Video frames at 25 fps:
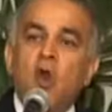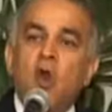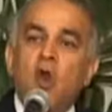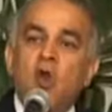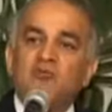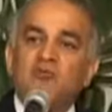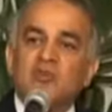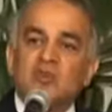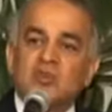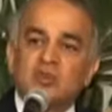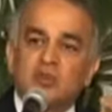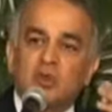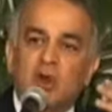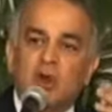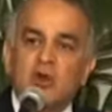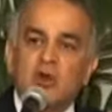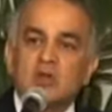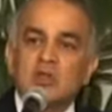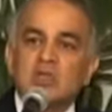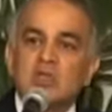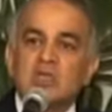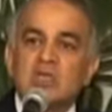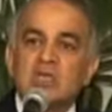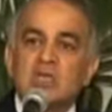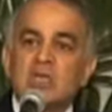of
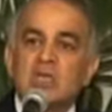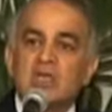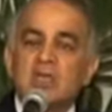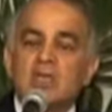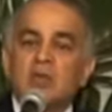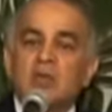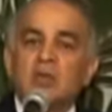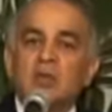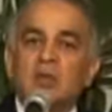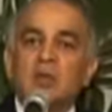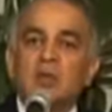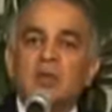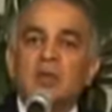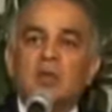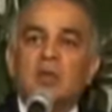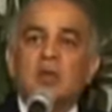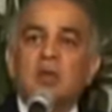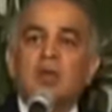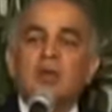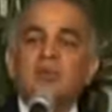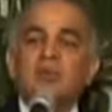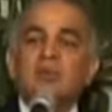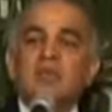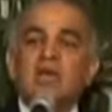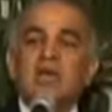authority,
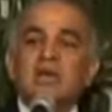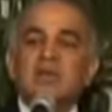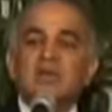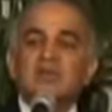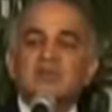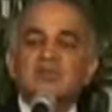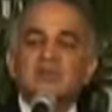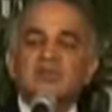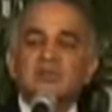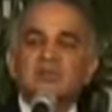there is